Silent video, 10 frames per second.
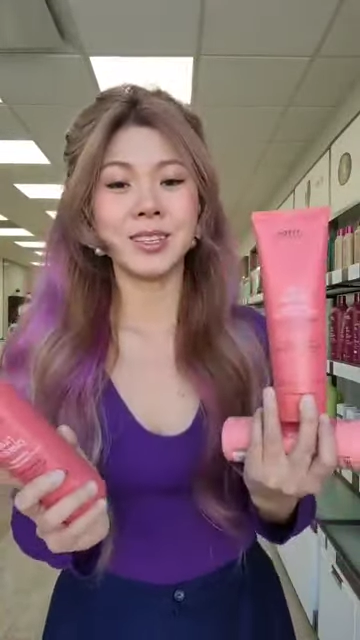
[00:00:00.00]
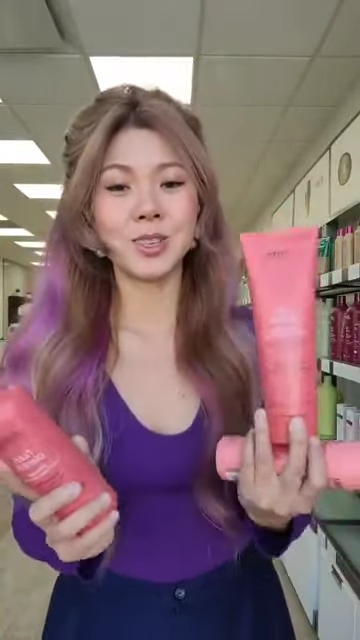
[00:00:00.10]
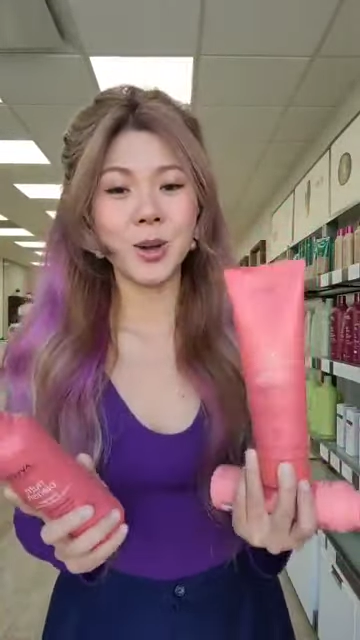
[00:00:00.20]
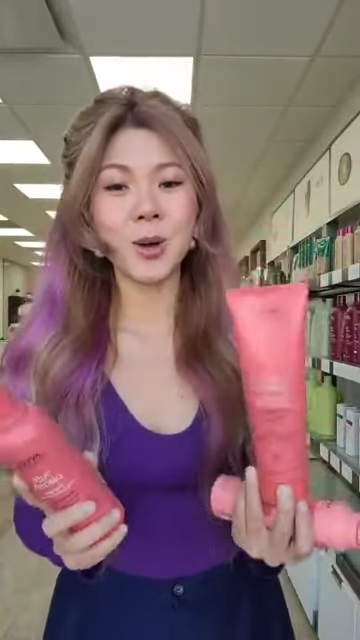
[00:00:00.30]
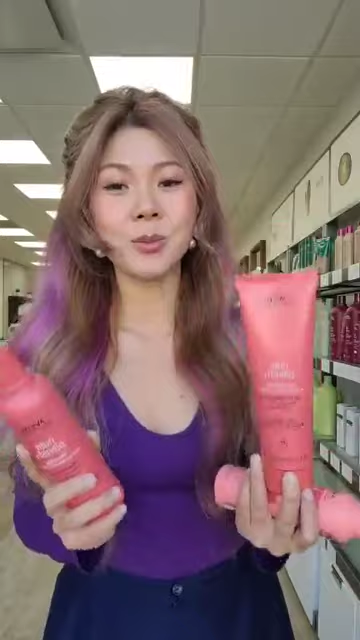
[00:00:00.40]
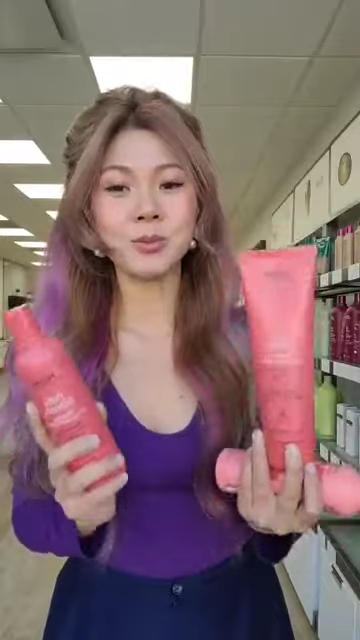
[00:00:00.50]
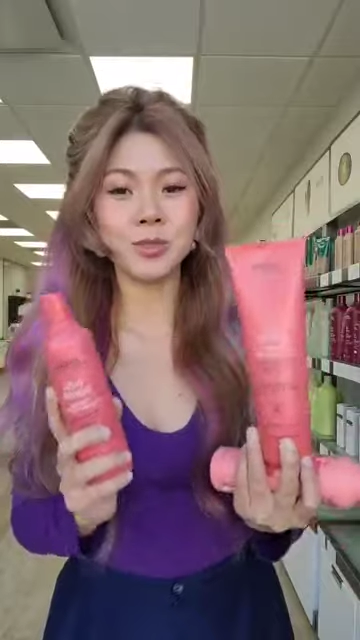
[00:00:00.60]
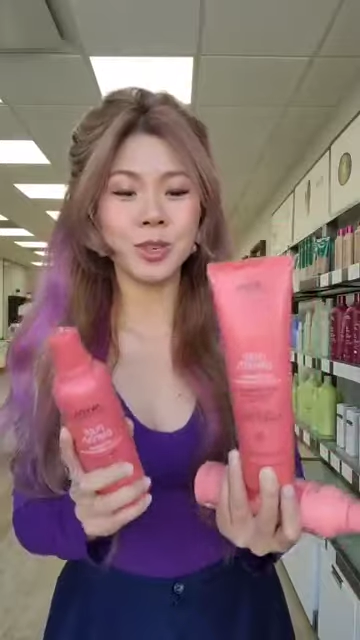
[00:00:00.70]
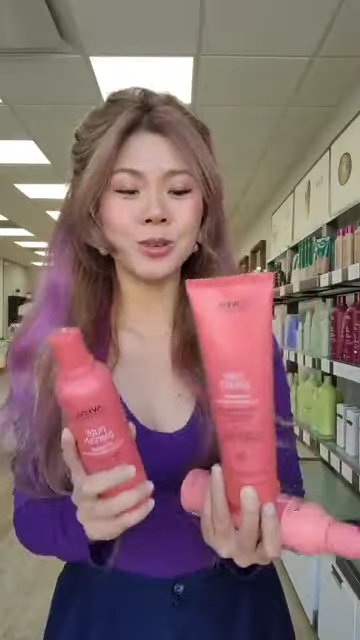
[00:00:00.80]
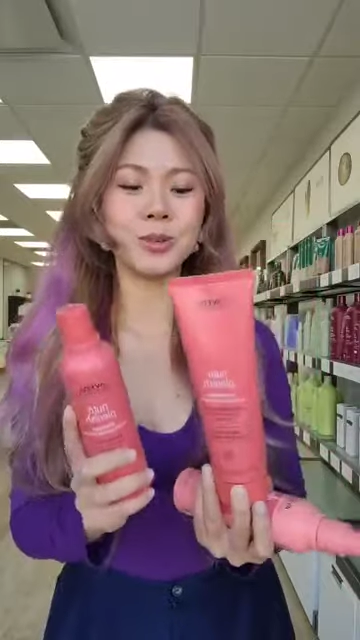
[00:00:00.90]
Don't
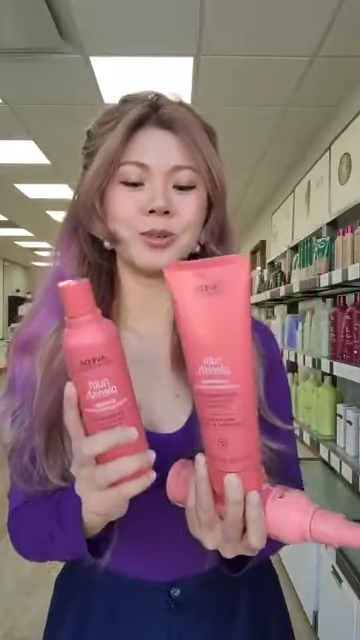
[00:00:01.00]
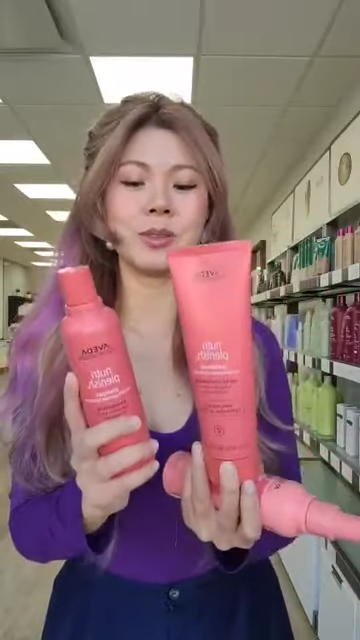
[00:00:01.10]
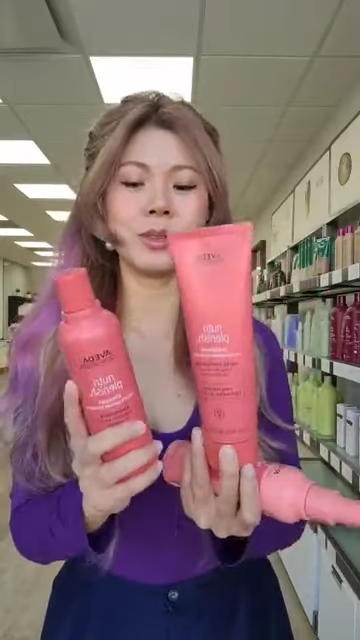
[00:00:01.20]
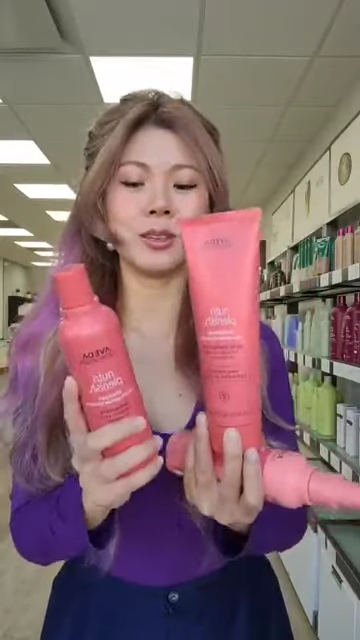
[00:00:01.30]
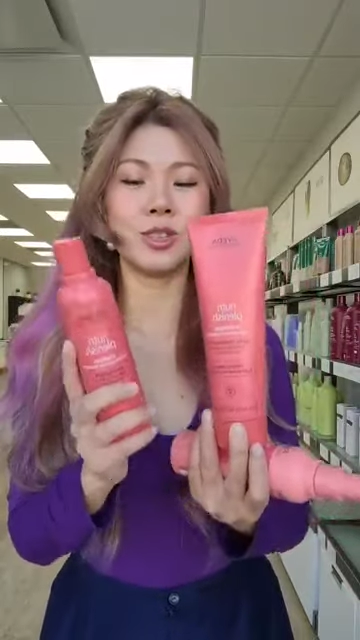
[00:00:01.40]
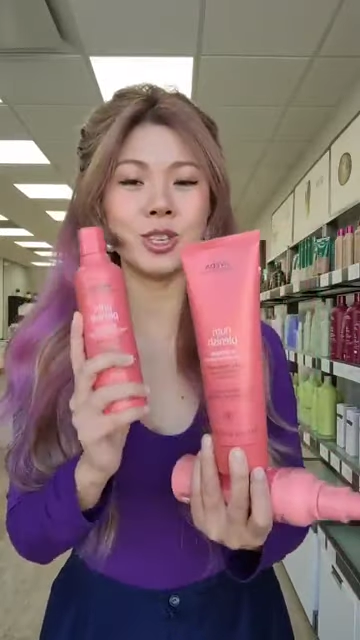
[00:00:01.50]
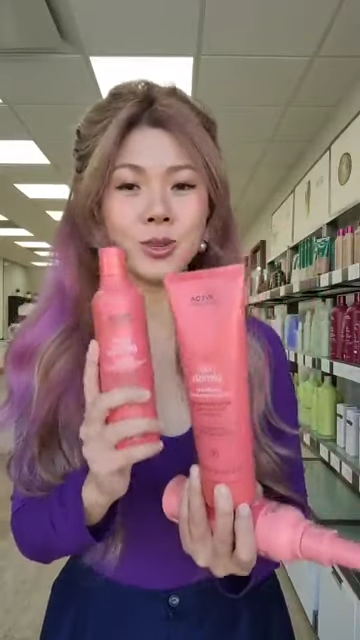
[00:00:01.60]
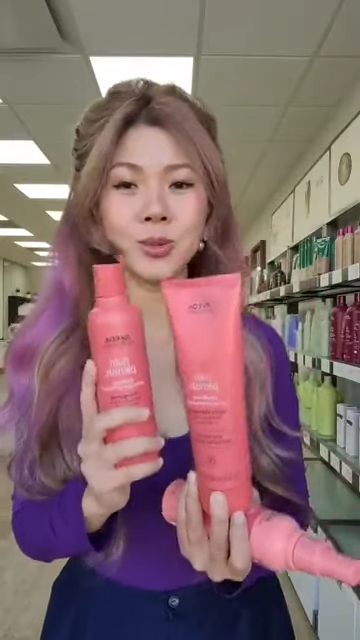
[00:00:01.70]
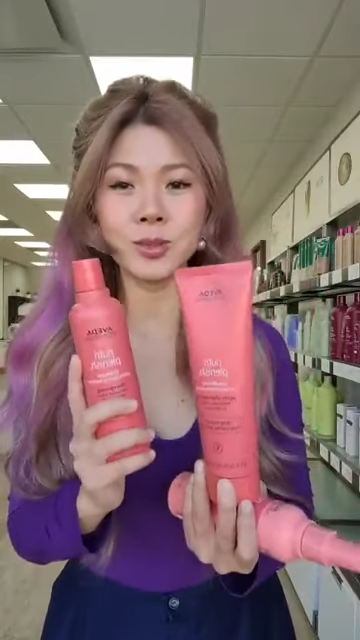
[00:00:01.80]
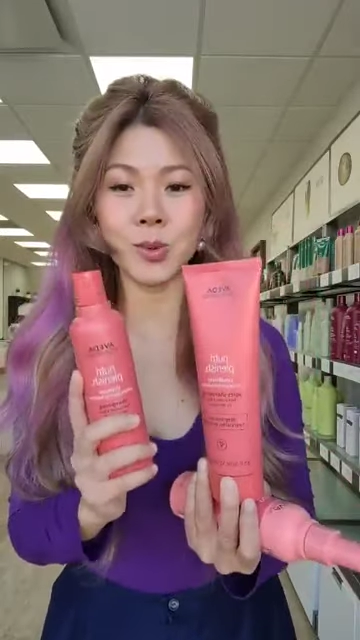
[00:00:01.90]
use the
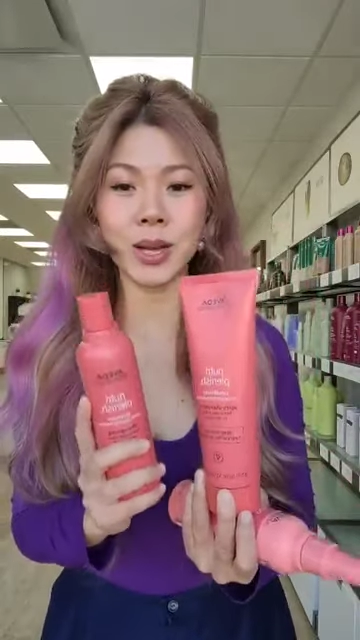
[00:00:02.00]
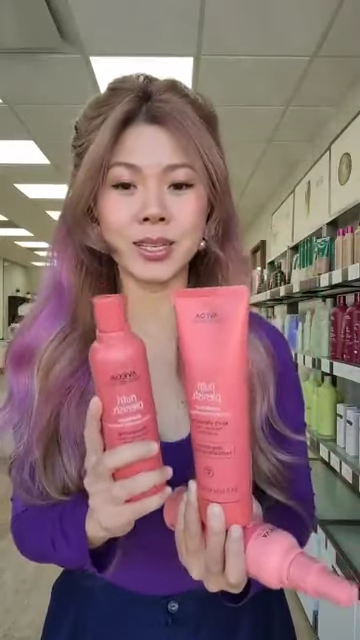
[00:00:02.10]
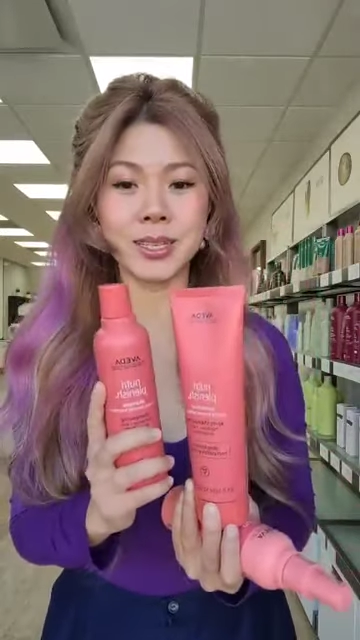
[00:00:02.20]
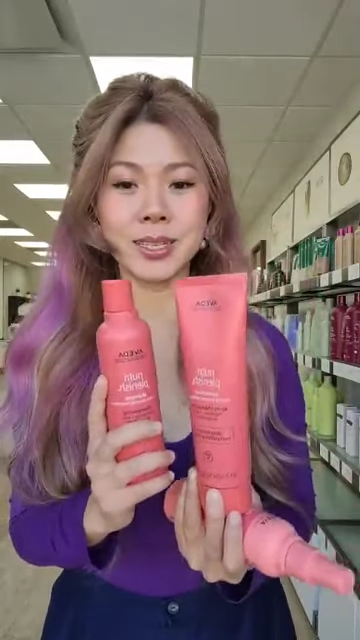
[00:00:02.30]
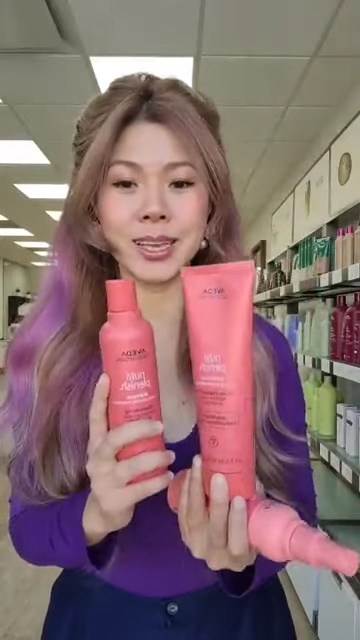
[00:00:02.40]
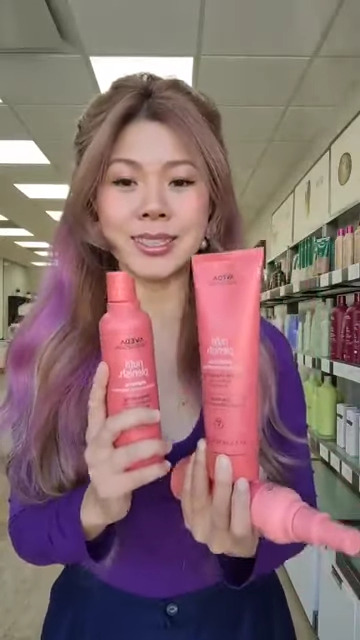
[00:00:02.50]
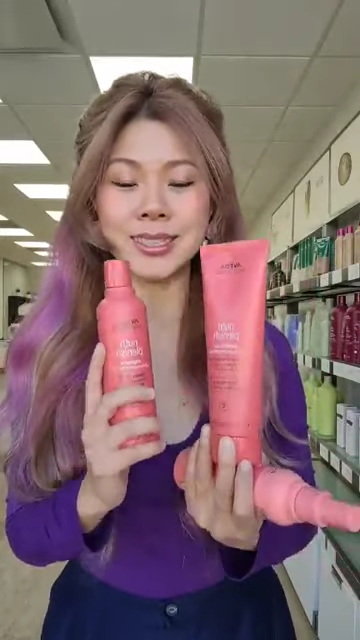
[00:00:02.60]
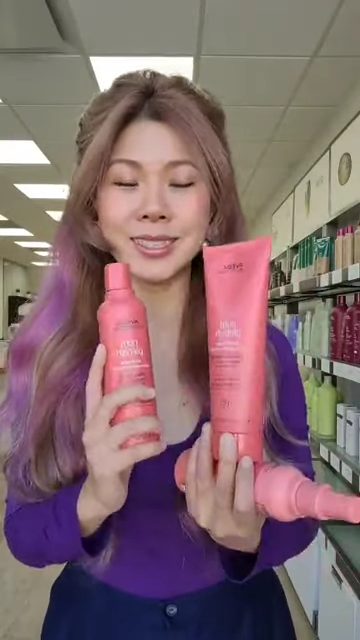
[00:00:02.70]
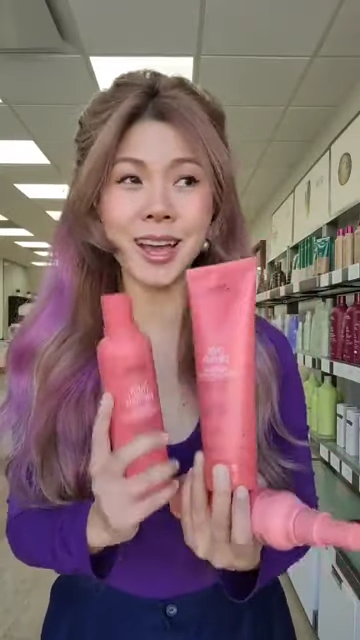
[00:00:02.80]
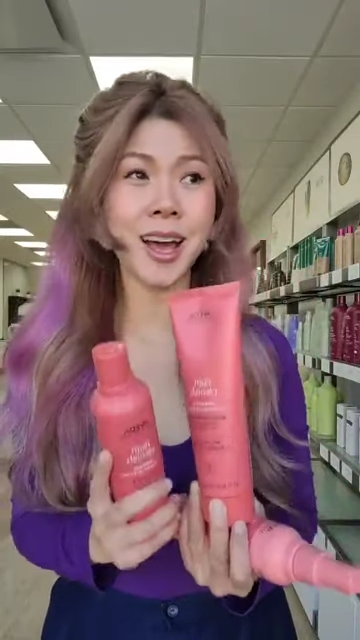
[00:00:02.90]
two in one.
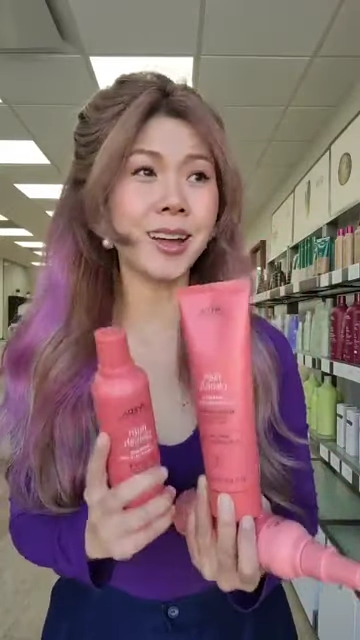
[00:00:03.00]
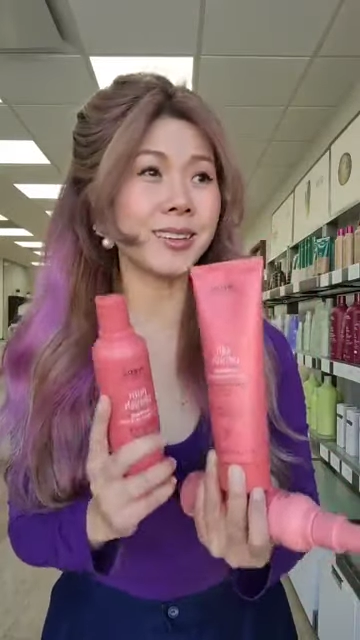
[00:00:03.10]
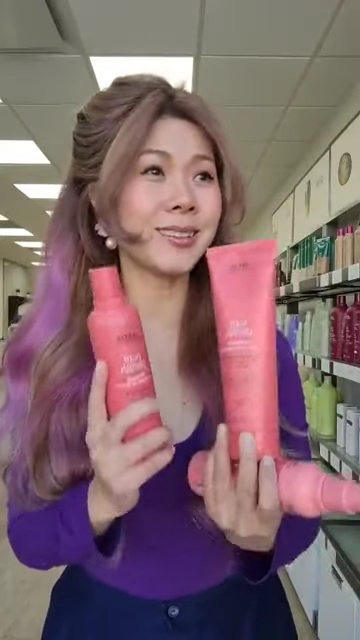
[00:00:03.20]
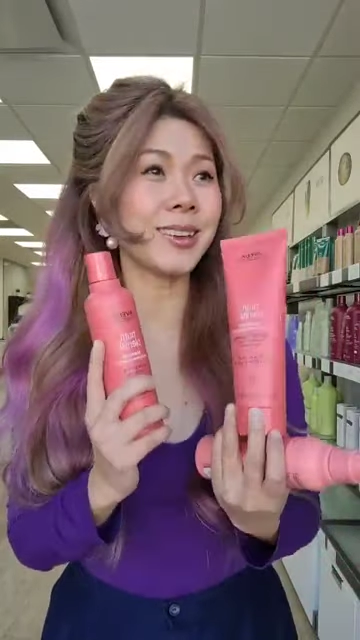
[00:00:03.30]
It's not